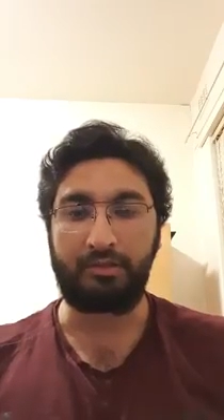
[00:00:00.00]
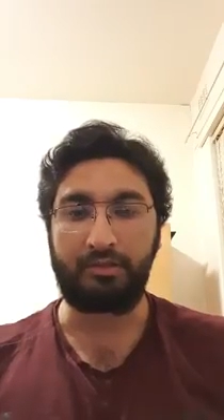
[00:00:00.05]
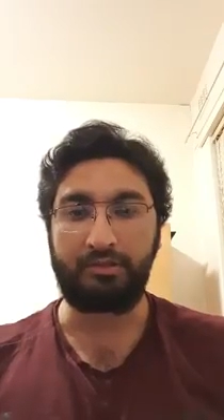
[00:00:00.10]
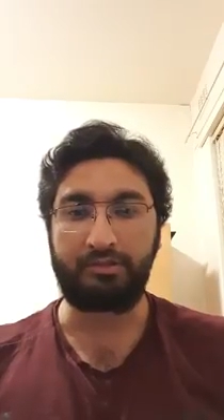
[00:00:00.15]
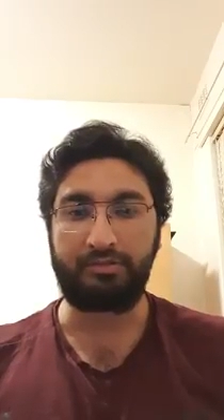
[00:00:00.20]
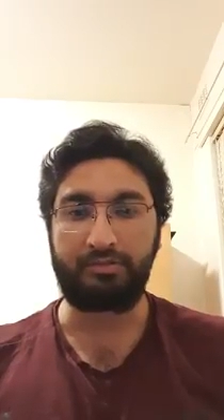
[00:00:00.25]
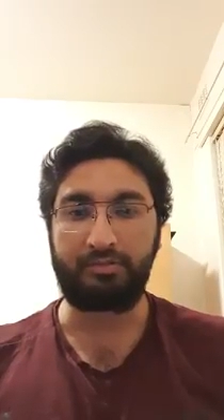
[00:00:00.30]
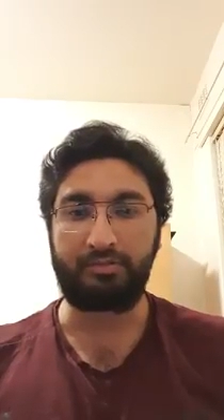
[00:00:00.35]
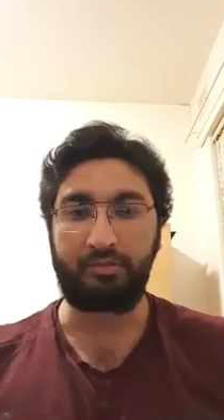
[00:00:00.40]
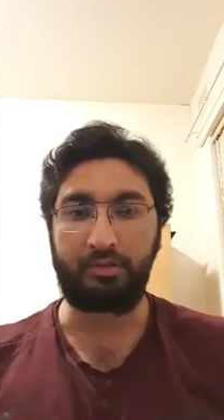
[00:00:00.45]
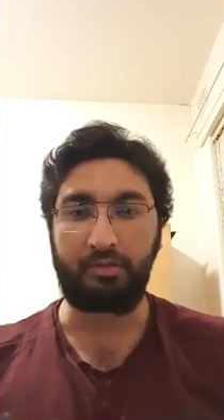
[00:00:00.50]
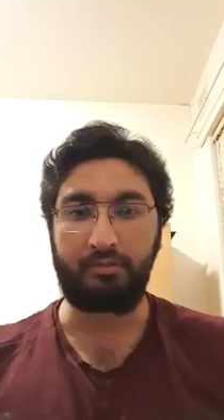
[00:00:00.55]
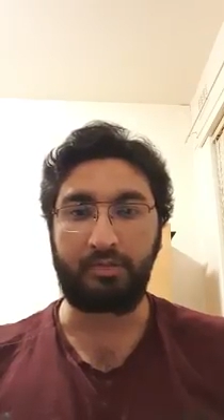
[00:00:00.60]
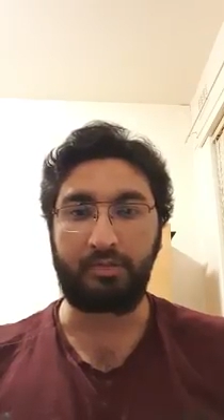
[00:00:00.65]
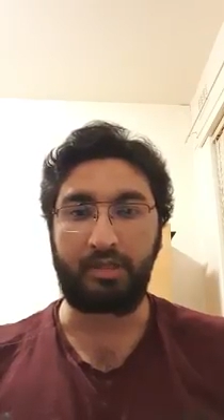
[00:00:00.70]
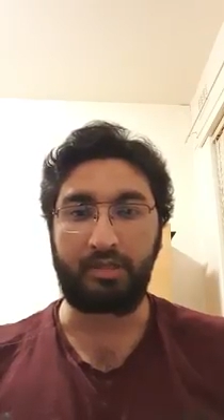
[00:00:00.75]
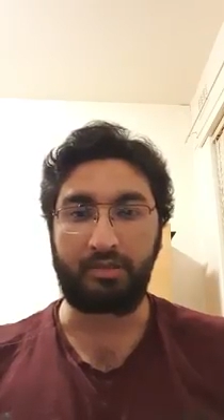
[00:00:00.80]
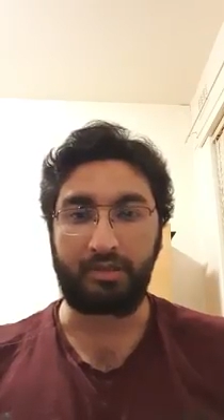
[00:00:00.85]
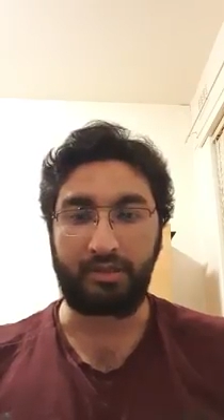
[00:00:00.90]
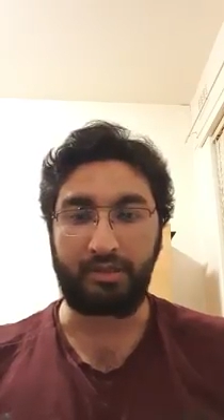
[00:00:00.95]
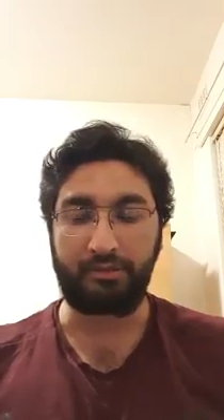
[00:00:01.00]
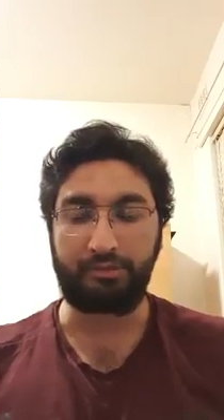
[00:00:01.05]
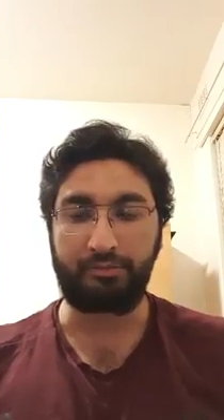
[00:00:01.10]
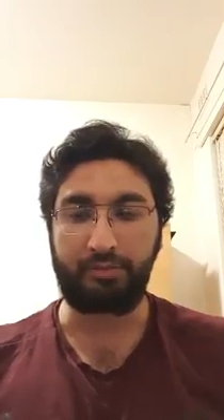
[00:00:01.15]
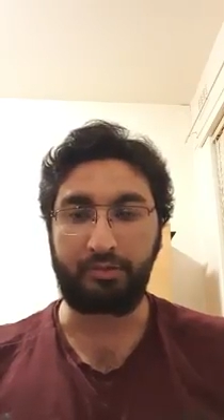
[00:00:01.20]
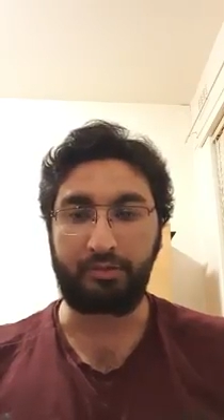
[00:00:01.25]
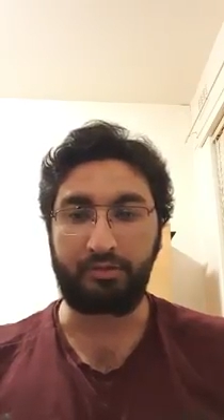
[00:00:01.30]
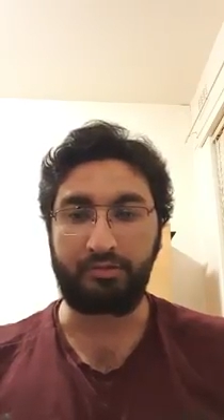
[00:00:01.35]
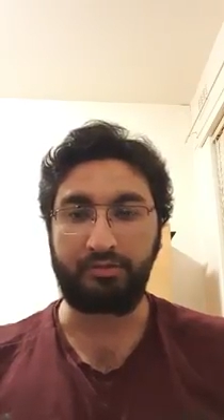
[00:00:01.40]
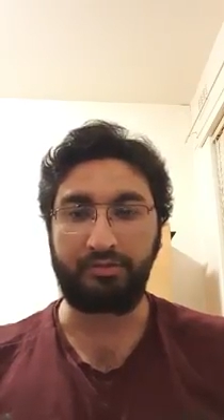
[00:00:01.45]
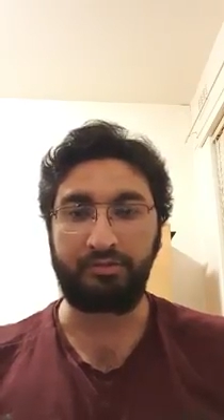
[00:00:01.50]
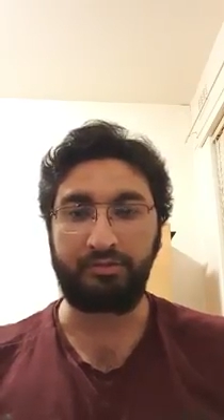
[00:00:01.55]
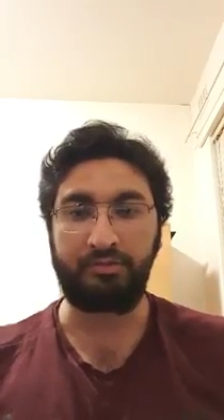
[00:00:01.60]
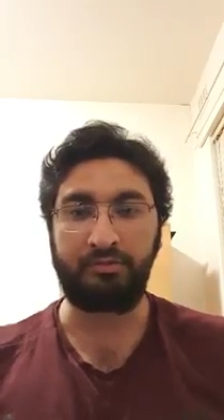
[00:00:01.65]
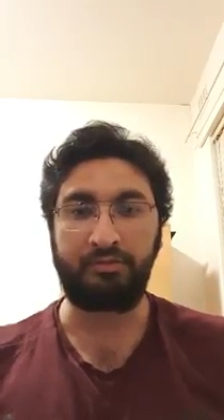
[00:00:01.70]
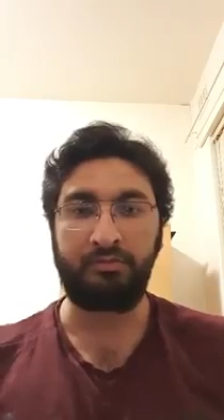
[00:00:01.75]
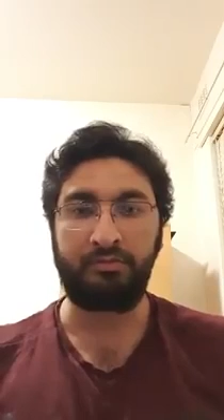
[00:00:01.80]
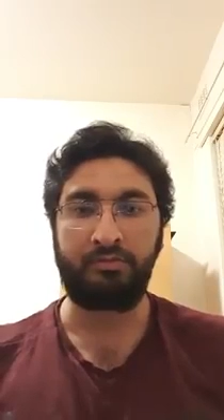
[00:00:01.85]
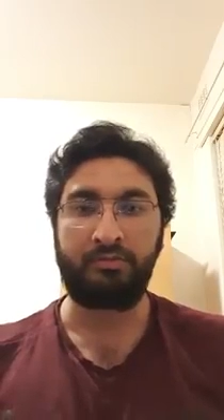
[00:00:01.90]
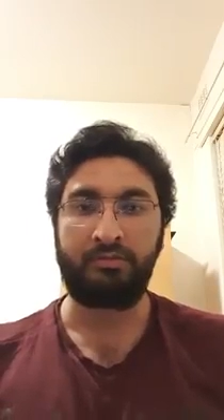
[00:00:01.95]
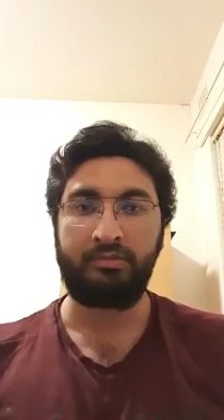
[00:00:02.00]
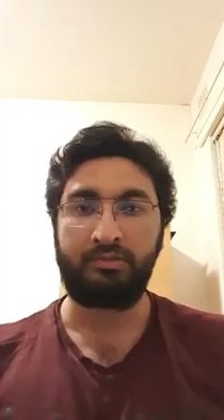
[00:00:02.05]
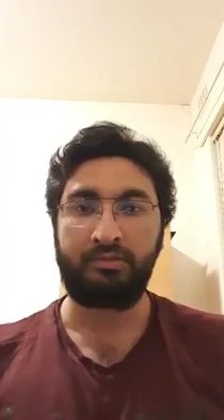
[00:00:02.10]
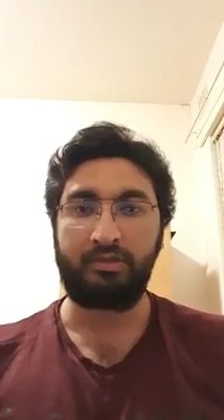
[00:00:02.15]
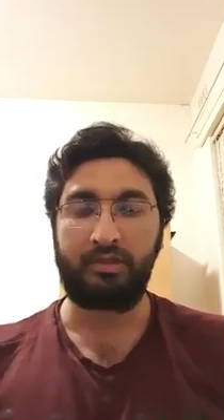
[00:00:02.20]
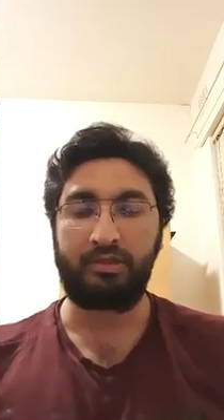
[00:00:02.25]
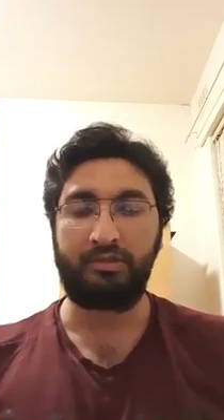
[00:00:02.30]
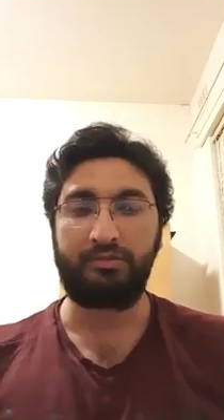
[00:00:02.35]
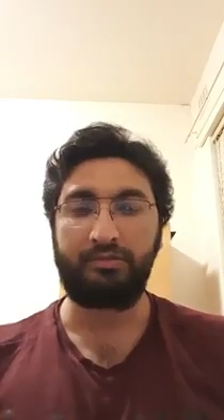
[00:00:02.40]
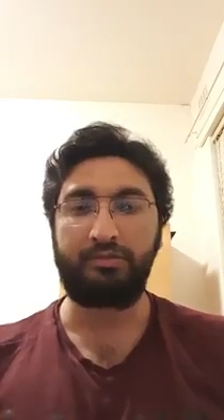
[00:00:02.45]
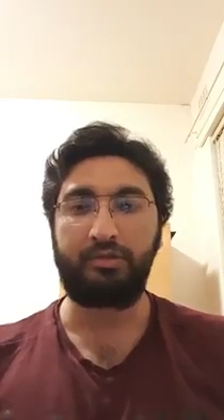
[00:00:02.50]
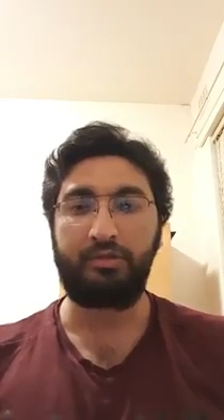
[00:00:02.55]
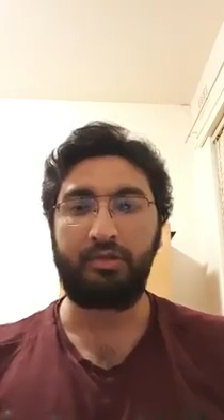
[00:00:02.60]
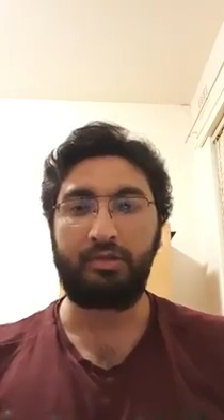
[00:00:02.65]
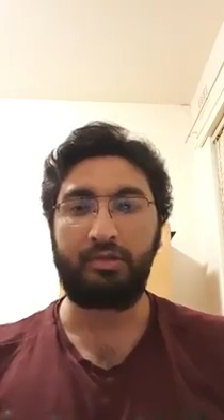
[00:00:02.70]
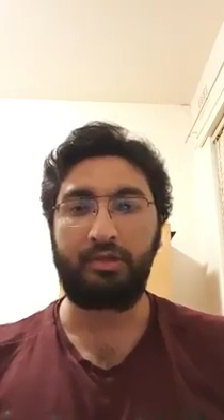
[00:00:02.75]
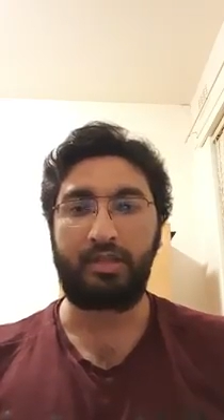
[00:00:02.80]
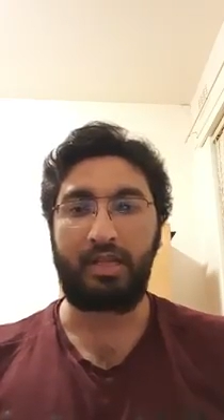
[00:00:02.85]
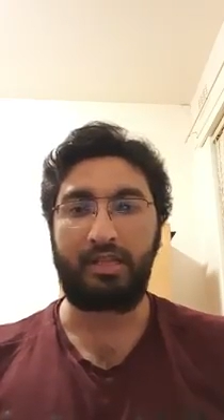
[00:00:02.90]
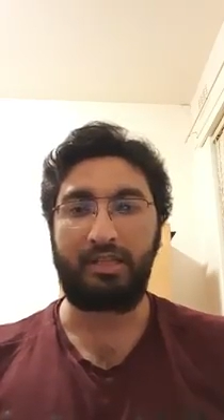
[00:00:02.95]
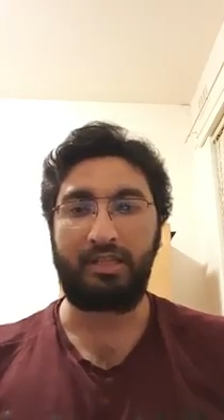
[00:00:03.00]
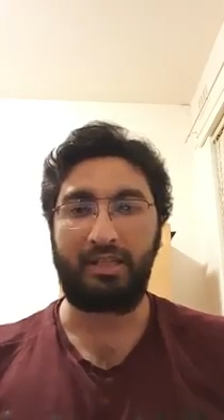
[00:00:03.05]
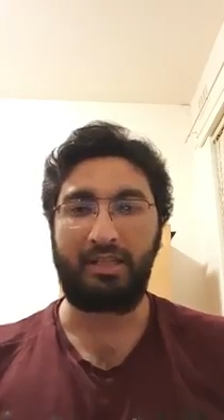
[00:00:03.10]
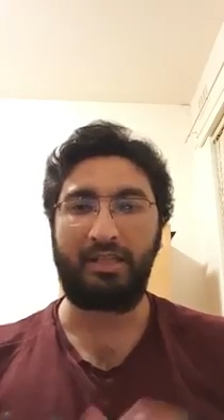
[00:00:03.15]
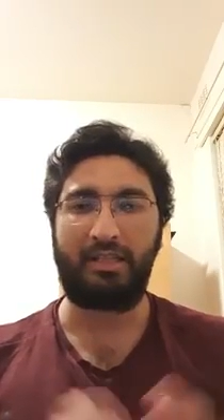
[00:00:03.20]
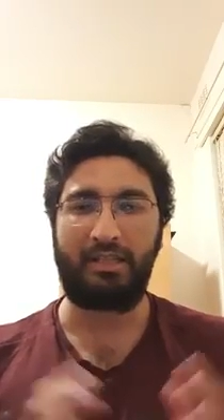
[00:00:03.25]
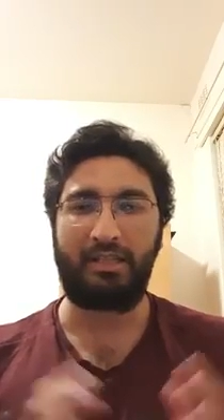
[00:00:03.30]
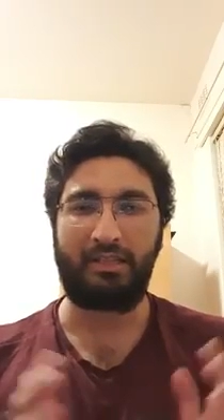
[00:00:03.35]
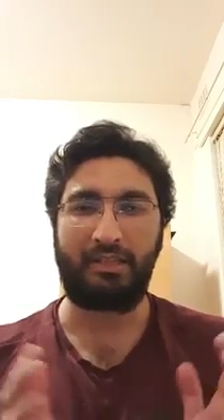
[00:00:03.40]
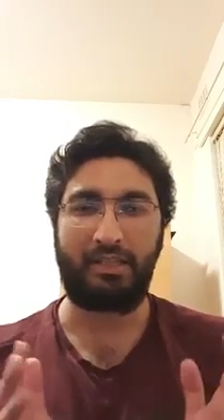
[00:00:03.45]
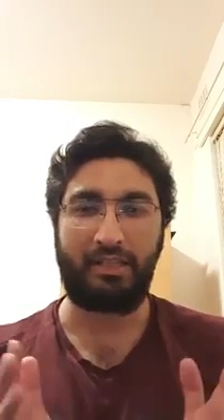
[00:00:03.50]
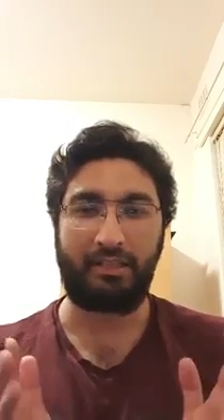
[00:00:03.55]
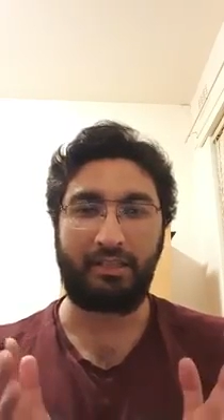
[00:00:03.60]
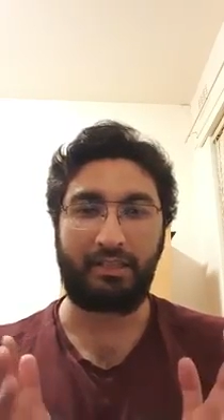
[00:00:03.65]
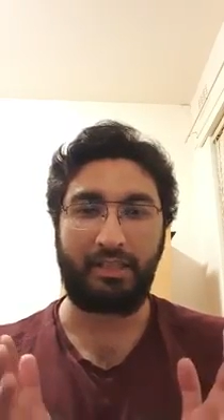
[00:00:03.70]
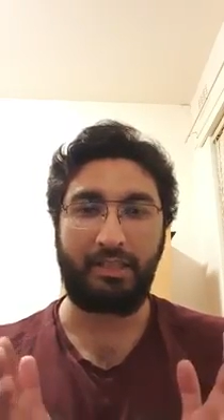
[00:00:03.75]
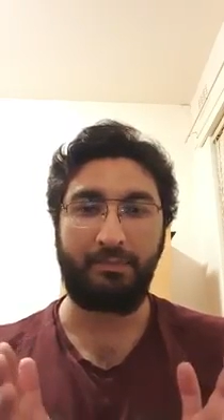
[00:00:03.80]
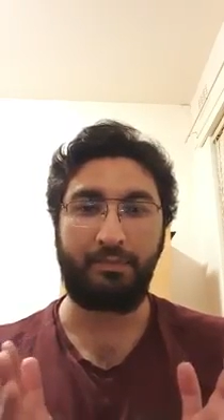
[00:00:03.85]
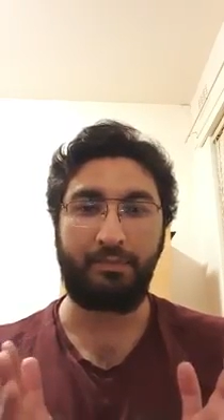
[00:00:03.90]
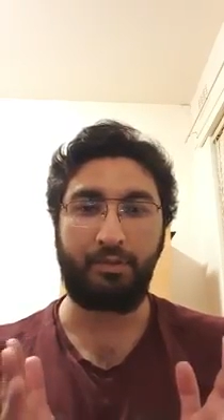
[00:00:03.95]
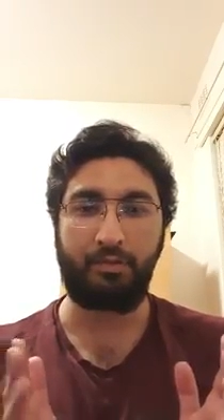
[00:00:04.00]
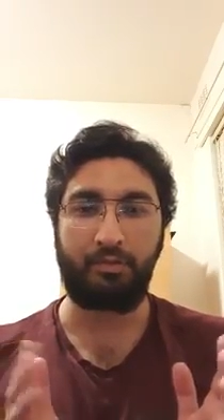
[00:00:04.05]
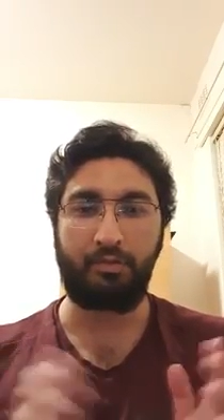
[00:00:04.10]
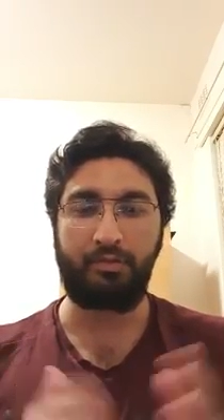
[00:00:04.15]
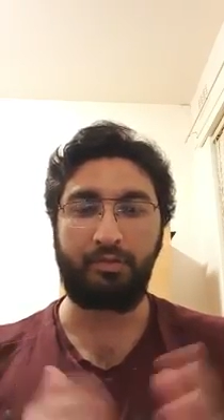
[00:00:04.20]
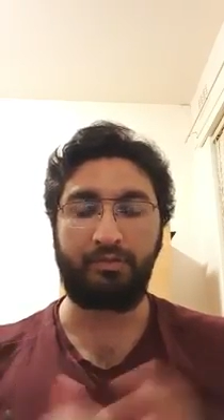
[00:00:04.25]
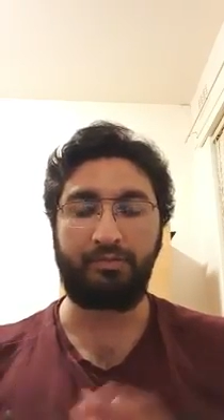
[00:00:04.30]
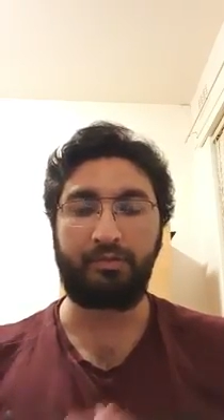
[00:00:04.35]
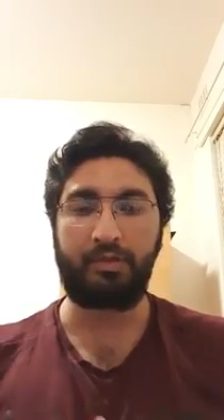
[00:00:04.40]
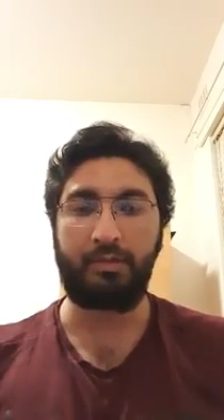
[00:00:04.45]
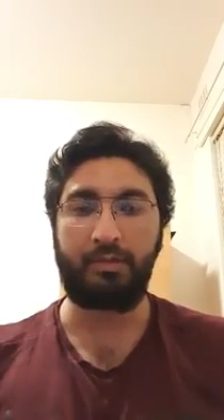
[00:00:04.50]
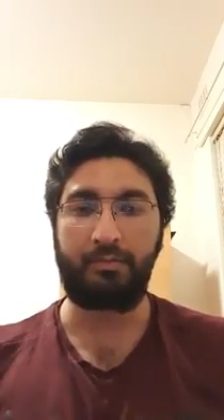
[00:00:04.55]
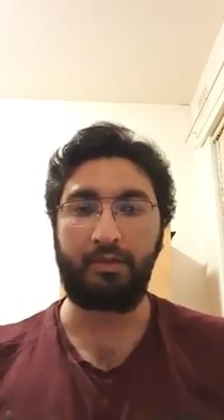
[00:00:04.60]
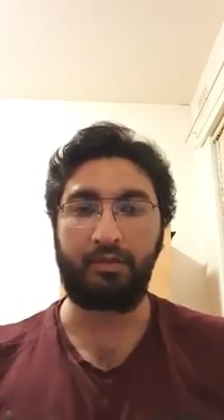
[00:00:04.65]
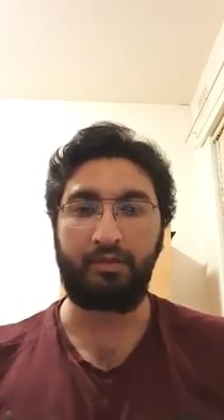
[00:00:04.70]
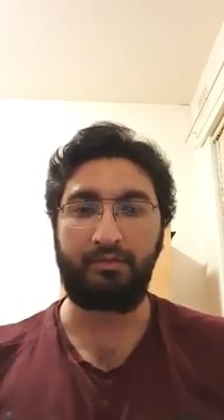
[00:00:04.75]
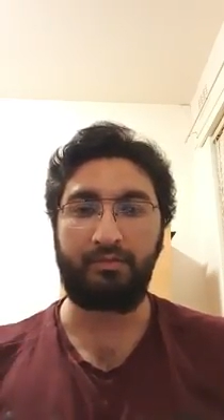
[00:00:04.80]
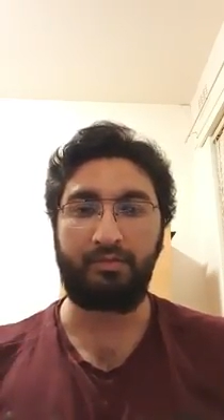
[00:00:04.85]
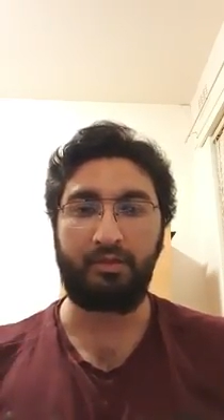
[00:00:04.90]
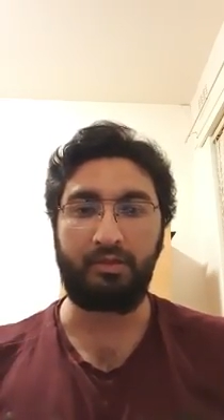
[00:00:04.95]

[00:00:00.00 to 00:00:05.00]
from I think Spurs. So they keep hold of a couple